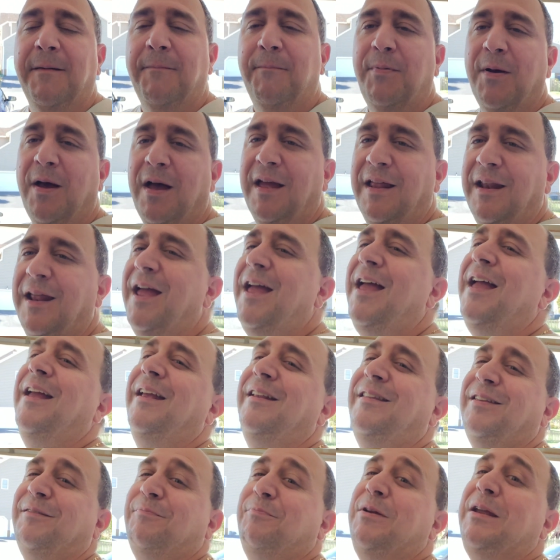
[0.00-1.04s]
But
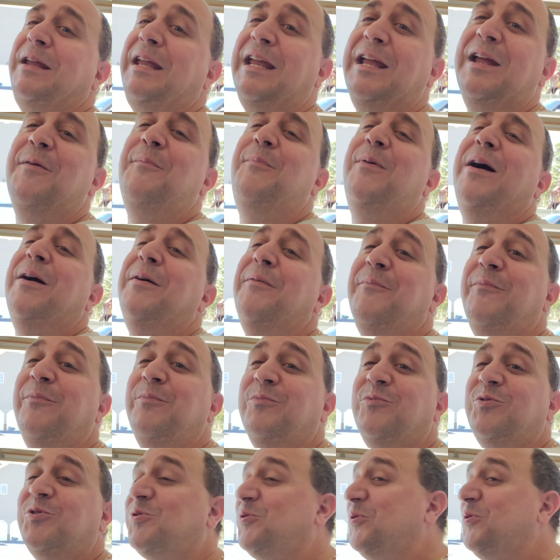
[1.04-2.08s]
speaking about
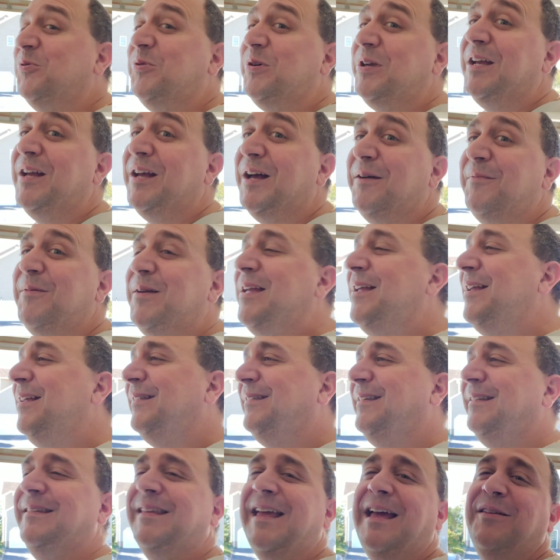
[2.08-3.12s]
screwing up,
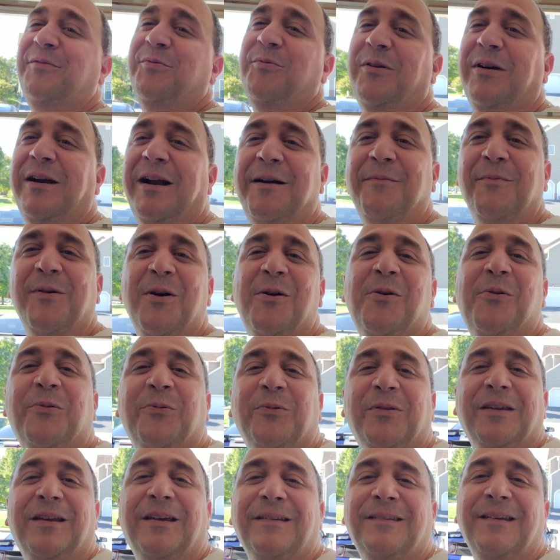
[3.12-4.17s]
since that's where I'm going
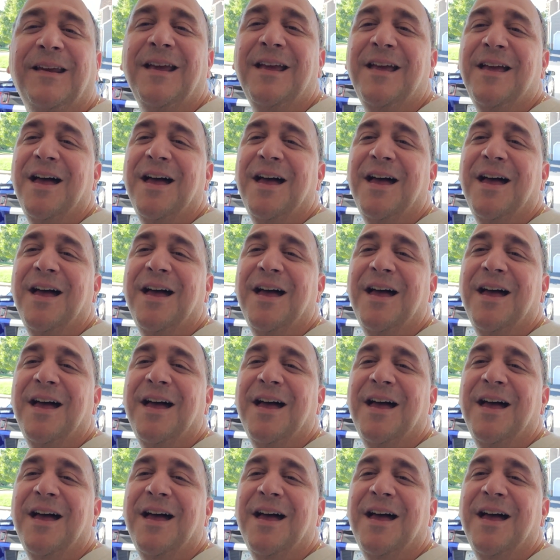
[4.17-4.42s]
with this,